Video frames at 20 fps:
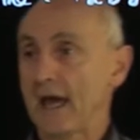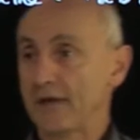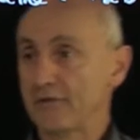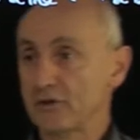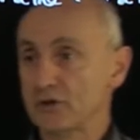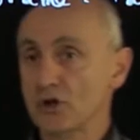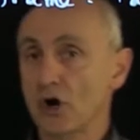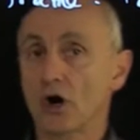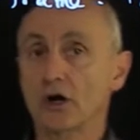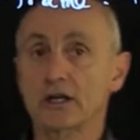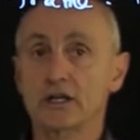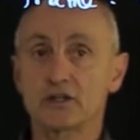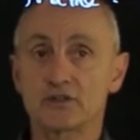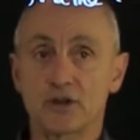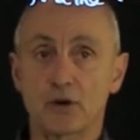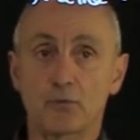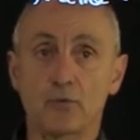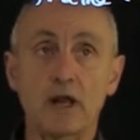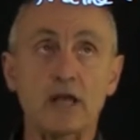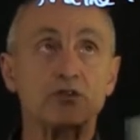And the target
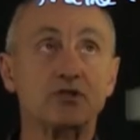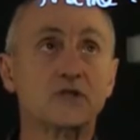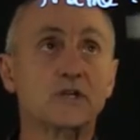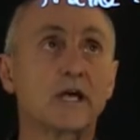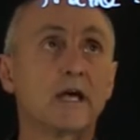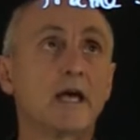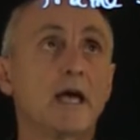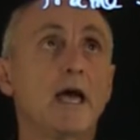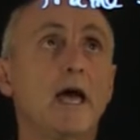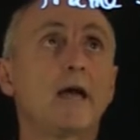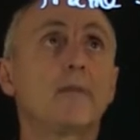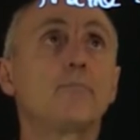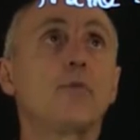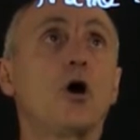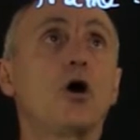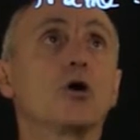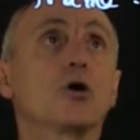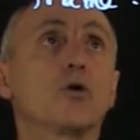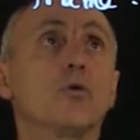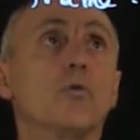is at rest, and
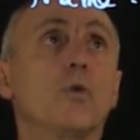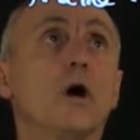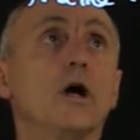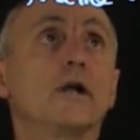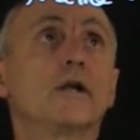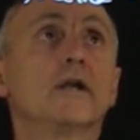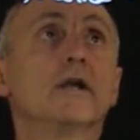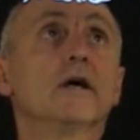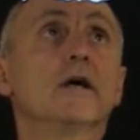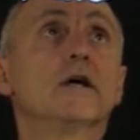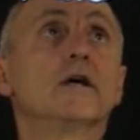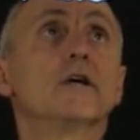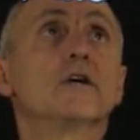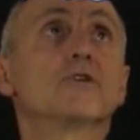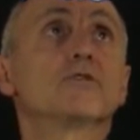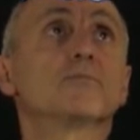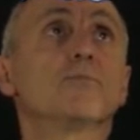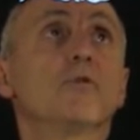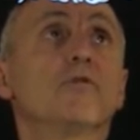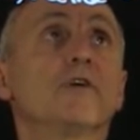particle 1
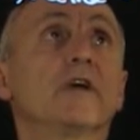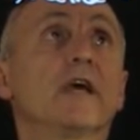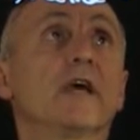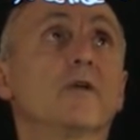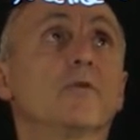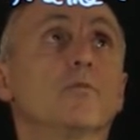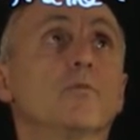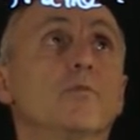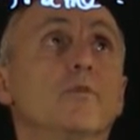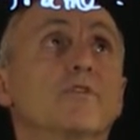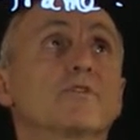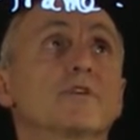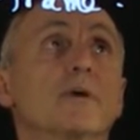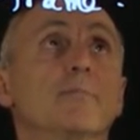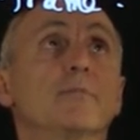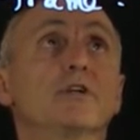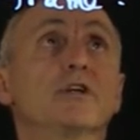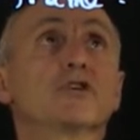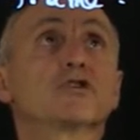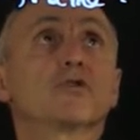is moving in with
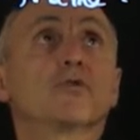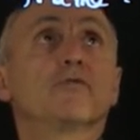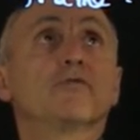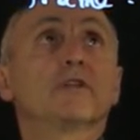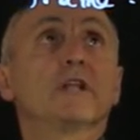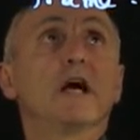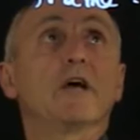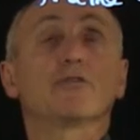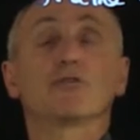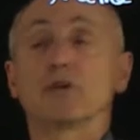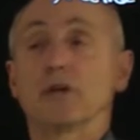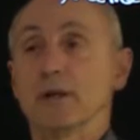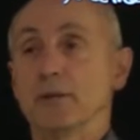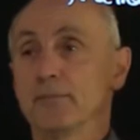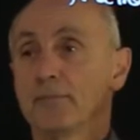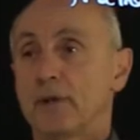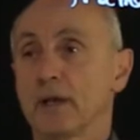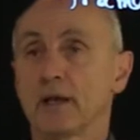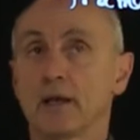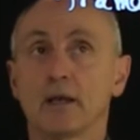some initial velocity.
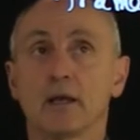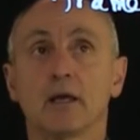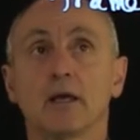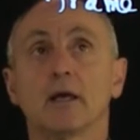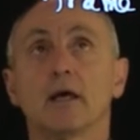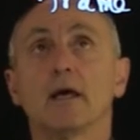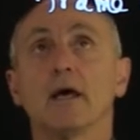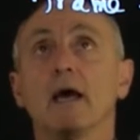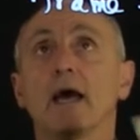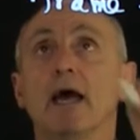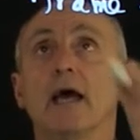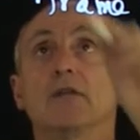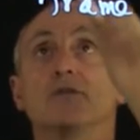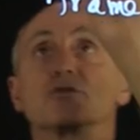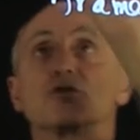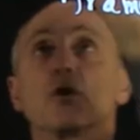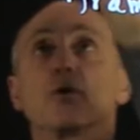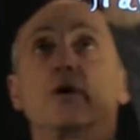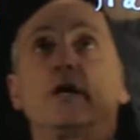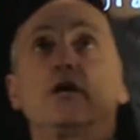
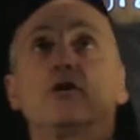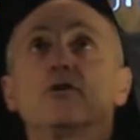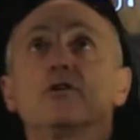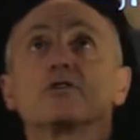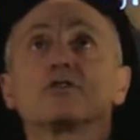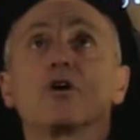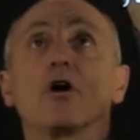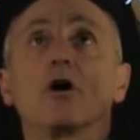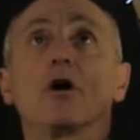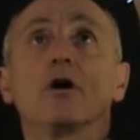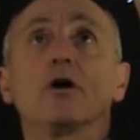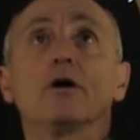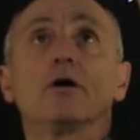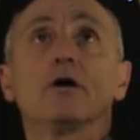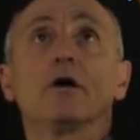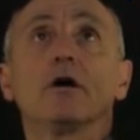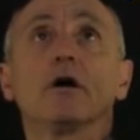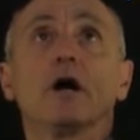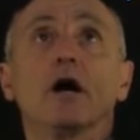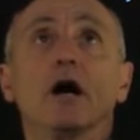And so here is our
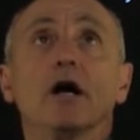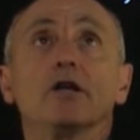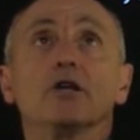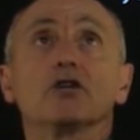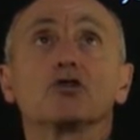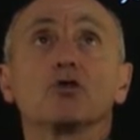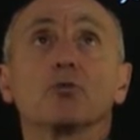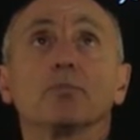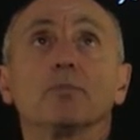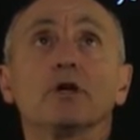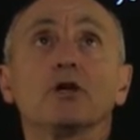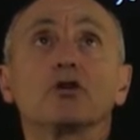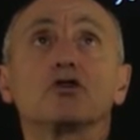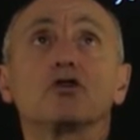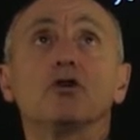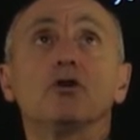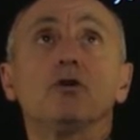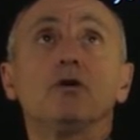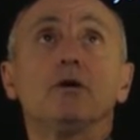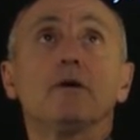initial
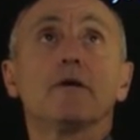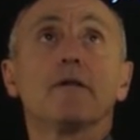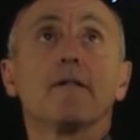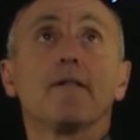picture.